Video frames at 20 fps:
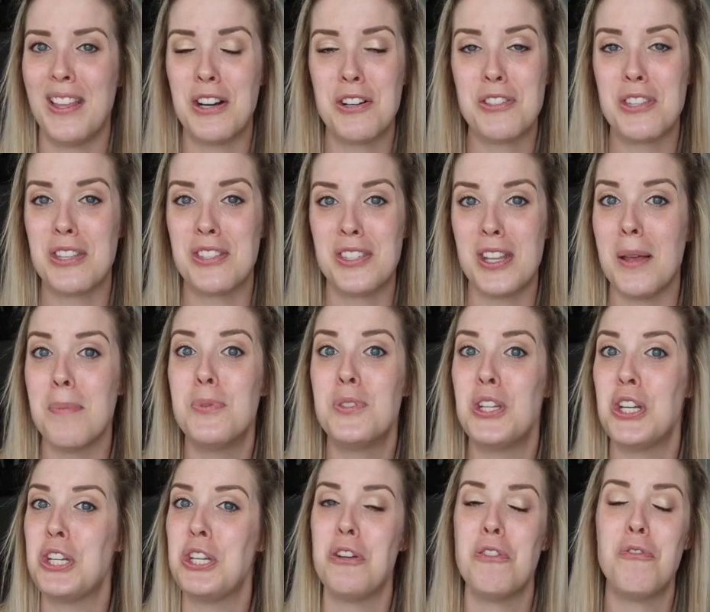there's a
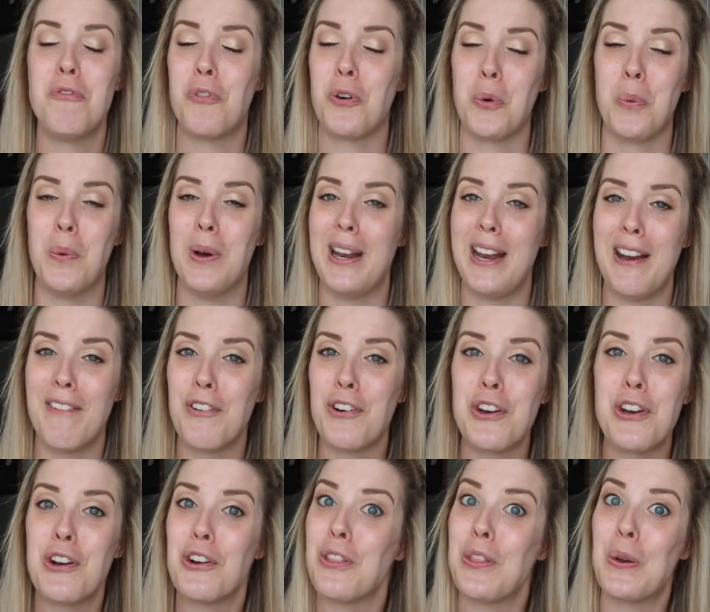substitute for whatever
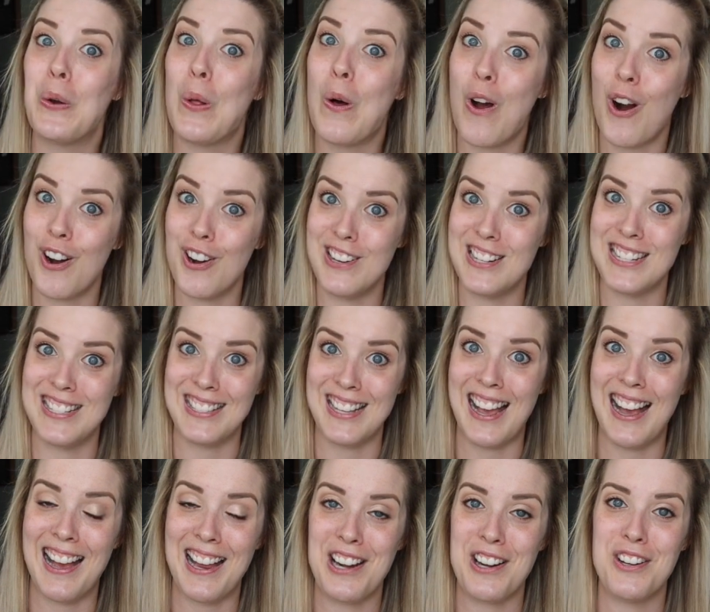your little heart
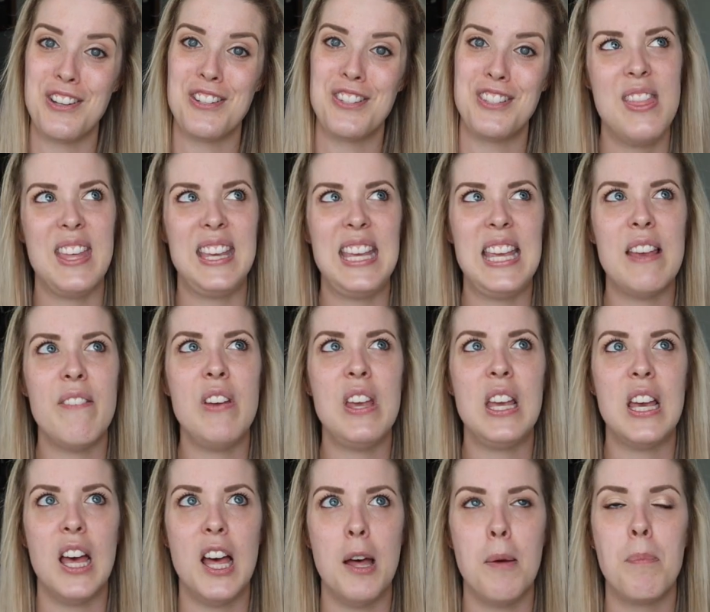desires. The
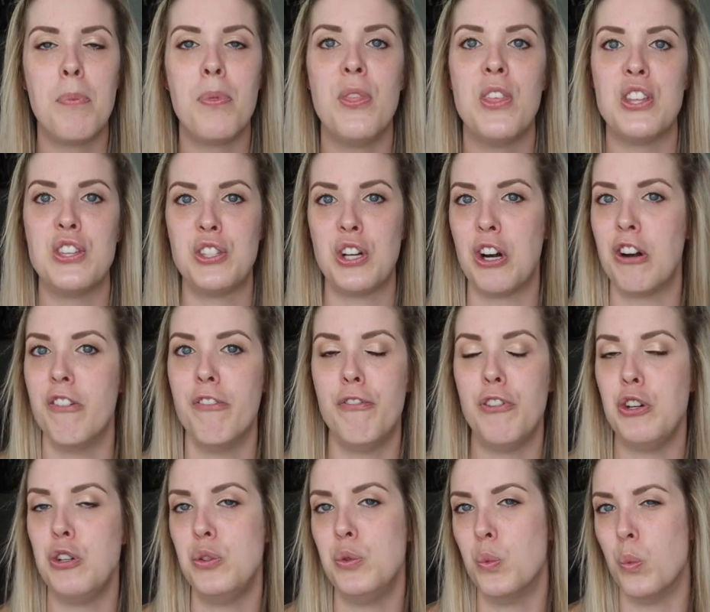giving up the certain
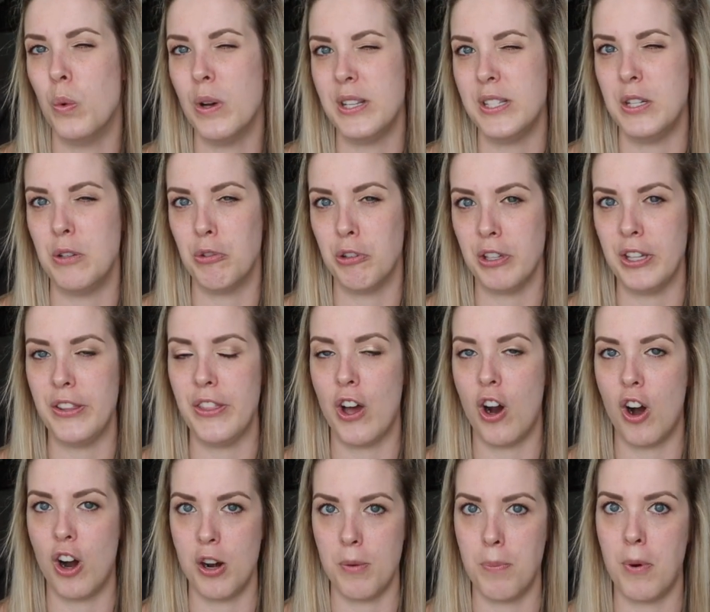foods wasn't really the
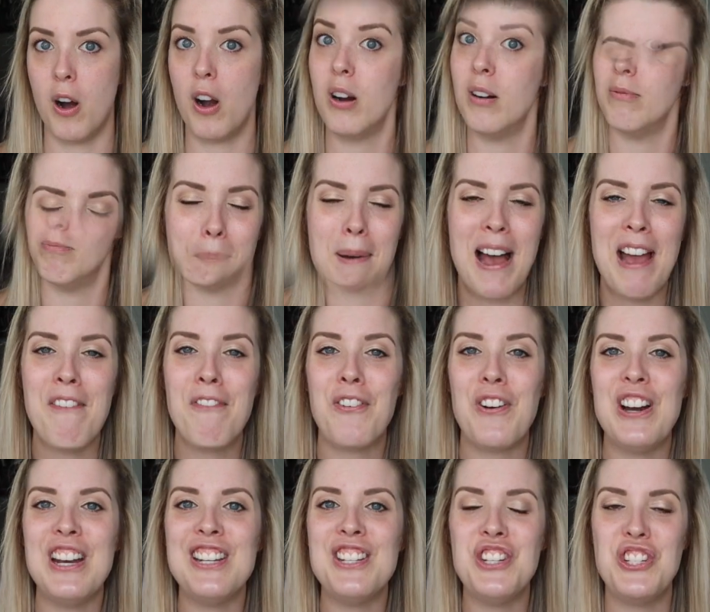hard part. My
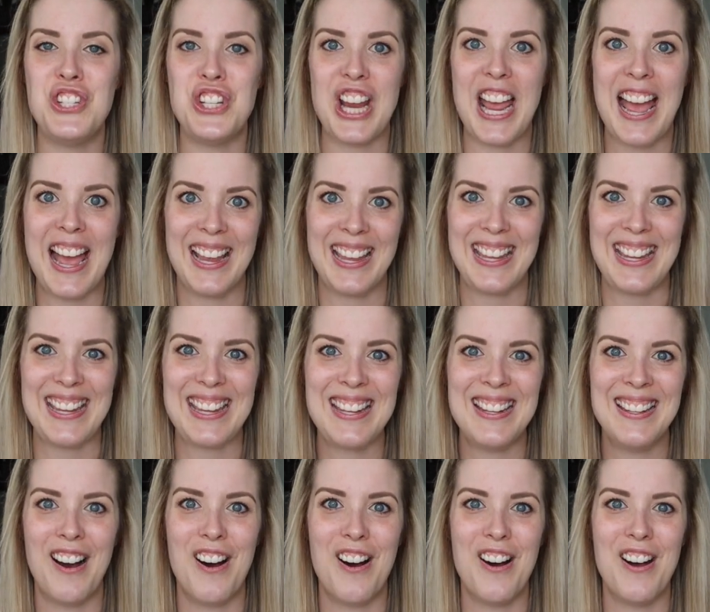friend
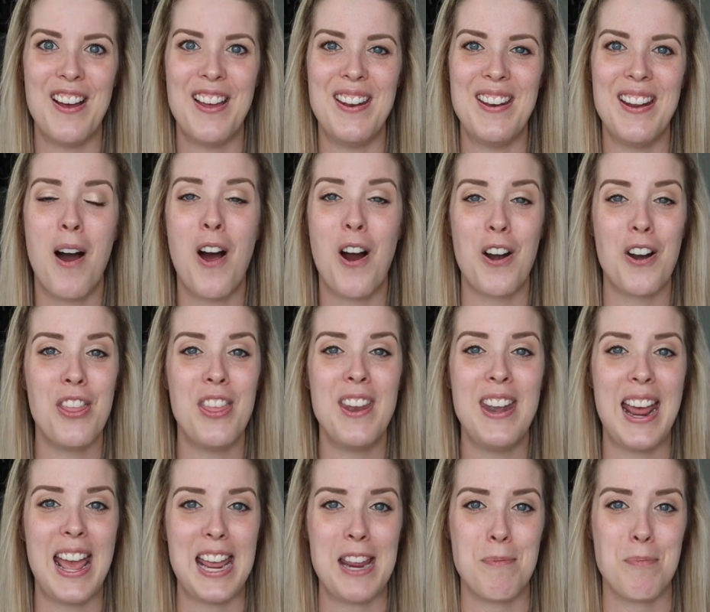Jackie on Hearth
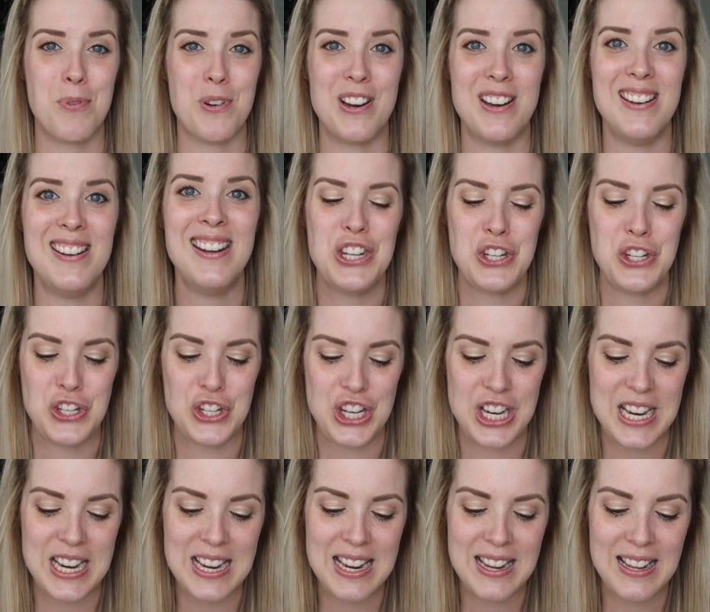and Apron,
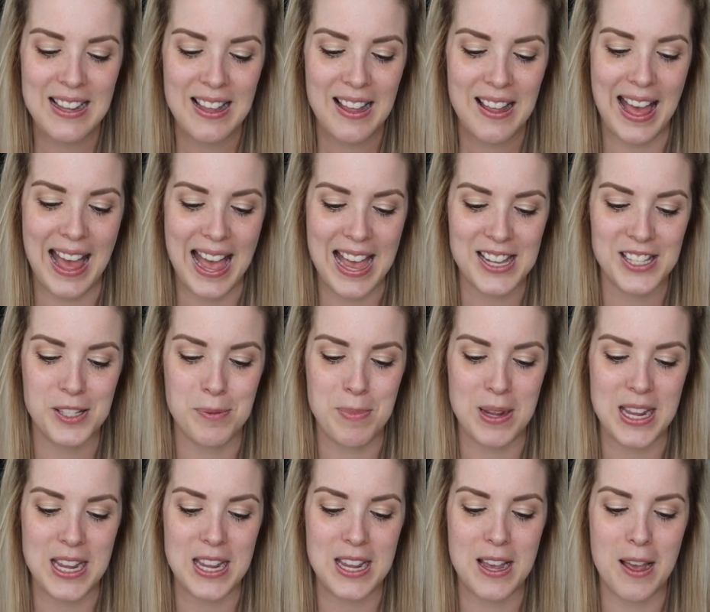she asked
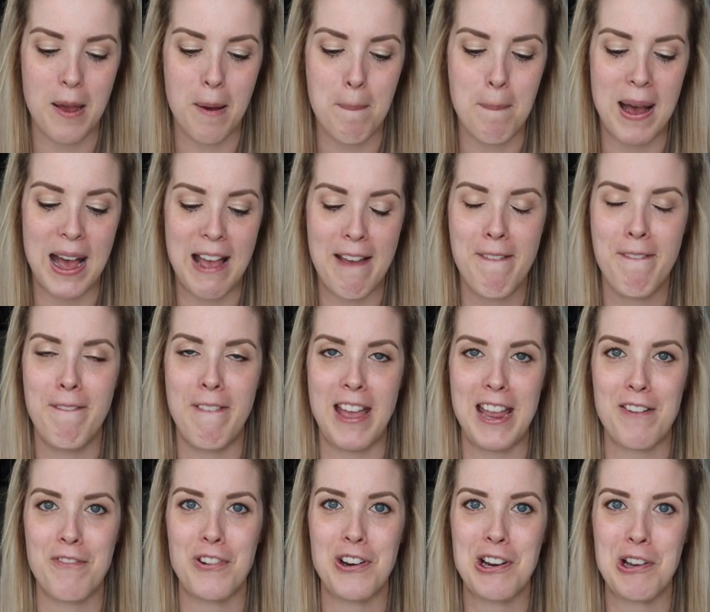me my
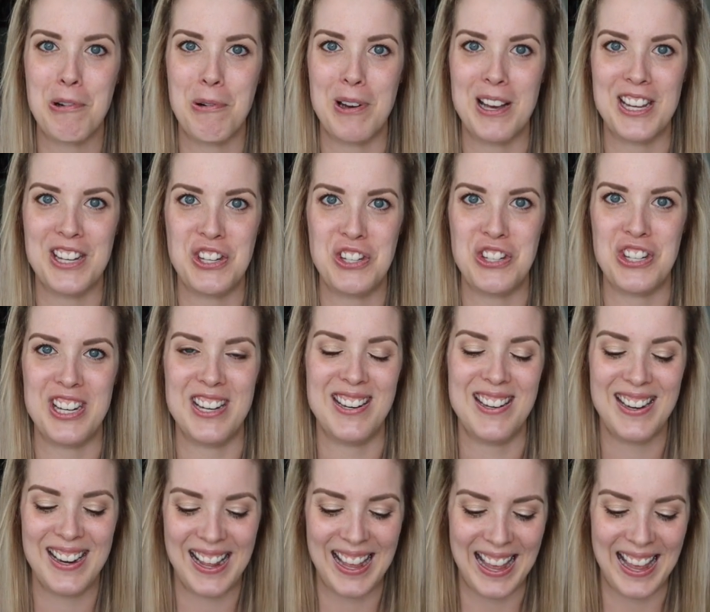favorite question